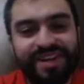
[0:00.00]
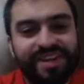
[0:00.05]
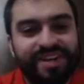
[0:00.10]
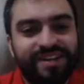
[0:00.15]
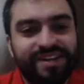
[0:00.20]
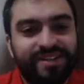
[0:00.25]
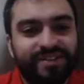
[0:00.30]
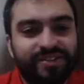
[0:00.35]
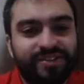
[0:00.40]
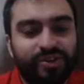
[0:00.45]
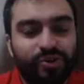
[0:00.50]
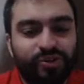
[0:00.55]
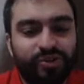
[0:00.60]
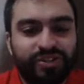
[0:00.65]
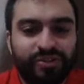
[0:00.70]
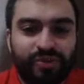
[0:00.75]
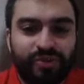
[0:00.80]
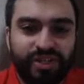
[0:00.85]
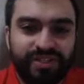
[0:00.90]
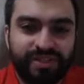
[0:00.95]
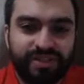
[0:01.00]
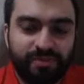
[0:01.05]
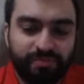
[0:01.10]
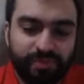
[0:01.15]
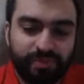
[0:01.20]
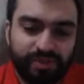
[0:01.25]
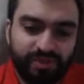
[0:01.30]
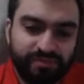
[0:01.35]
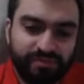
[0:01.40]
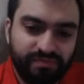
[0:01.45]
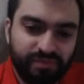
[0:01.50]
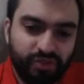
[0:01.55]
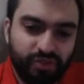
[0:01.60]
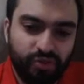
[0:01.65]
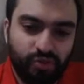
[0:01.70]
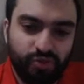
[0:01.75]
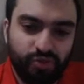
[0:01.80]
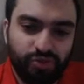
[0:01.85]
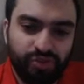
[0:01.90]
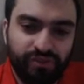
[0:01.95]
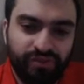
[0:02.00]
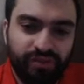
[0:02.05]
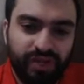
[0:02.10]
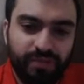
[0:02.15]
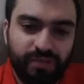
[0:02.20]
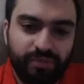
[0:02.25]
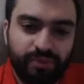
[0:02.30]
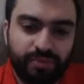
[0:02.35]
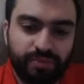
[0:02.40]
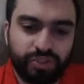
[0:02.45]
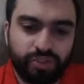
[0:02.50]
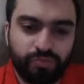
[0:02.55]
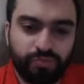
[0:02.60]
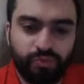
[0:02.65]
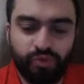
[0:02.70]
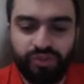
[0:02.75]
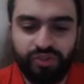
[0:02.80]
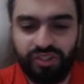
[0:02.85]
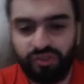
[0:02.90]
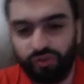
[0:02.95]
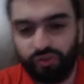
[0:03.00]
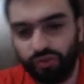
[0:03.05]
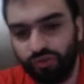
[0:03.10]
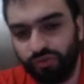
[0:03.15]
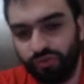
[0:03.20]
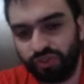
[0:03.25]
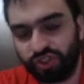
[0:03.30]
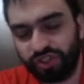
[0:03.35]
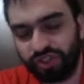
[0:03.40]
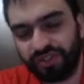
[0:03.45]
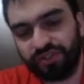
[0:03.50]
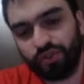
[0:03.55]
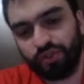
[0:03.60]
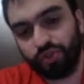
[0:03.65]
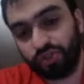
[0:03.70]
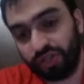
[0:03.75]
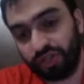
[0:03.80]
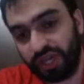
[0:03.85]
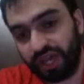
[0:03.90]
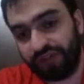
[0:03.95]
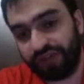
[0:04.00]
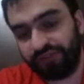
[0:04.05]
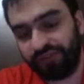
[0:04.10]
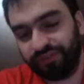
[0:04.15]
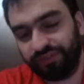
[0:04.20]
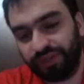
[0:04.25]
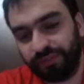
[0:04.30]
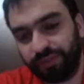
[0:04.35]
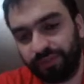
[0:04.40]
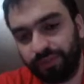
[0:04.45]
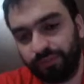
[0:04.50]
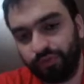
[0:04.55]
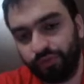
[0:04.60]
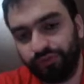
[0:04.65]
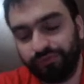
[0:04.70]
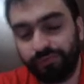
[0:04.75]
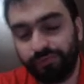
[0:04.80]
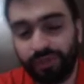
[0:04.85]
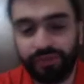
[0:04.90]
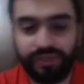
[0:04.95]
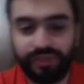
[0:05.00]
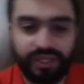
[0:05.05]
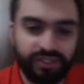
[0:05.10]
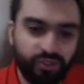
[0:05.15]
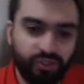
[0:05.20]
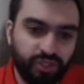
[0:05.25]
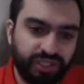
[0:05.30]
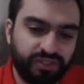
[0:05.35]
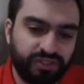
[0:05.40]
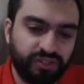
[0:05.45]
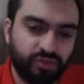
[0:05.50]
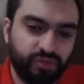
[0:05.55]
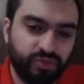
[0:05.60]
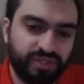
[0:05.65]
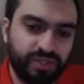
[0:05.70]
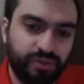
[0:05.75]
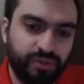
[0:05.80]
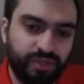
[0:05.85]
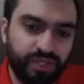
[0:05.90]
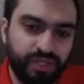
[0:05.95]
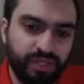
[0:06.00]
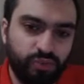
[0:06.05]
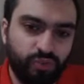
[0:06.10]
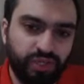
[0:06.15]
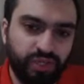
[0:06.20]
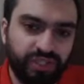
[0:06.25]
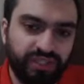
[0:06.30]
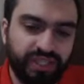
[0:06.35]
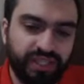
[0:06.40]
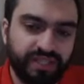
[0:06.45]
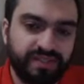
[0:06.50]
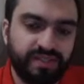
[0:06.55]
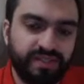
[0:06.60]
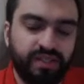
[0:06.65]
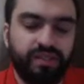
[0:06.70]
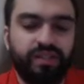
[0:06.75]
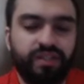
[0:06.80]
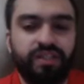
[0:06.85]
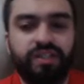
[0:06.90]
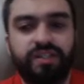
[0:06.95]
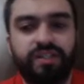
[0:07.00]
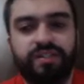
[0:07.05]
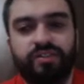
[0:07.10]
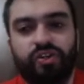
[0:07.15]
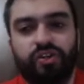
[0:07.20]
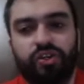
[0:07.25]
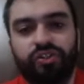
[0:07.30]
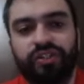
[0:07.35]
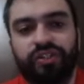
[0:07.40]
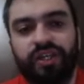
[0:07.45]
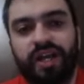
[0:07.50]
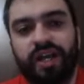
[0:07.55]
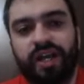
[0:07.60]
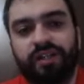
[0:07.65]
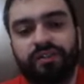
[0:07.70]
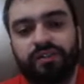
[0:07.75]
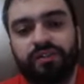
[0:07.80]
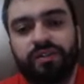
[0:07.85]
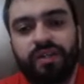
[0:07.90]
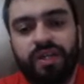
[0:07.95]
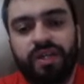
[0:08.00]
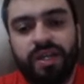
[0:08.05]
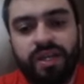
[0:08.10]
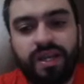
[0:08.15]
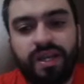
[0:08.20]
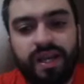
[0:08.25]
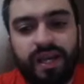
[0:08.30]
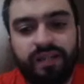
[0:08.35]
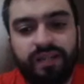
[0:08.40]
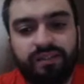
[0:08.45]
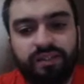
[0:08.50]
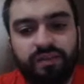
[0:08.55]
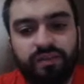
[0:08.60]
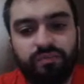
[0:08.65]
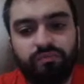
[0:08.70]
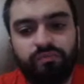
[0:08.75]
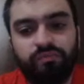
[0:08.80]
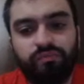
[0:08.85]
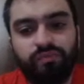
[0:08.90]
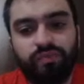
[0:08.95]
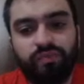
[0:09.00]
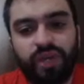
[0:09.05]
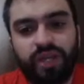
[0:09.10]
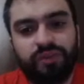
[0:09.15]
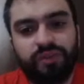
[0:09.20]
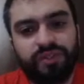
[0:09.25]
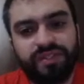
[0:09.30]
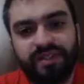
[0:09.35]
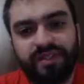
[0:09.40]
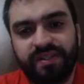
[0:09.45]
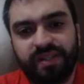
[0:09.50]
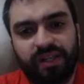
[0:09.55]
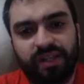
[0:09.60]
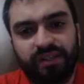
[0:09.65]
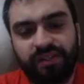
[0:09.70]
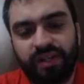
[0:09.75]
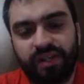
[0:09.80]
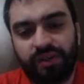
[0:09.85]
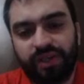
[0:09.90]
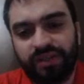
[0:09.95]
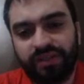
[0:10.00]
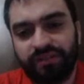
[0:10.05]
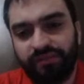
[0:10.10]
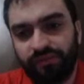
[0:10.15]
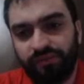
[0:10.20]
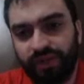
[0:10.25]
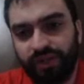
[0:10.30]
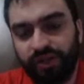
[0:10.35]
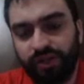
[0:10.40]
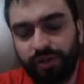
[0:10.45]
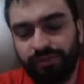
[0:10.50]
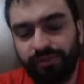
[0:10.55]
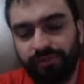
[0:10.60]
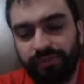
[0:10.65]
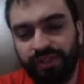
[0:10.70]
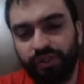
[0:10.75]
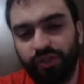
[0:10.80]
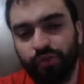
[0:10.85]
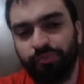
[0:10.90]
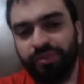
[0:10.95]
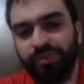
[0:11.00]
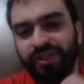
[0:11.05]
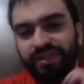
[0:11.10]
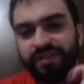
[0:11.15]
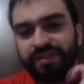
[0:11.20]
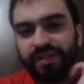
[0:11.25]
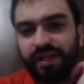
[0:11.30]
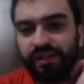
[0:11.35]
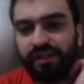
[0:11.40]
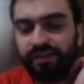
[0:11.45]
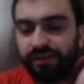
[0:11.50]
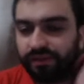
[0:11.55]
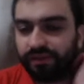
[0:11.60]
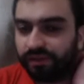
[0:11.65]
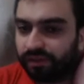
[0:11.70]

So it's quite simple. You develop the bishop to d2, which is usually a half developing move, but then you get it to c3 where it gets a really strong diagonal. And this is an idea that's very common in many openings, and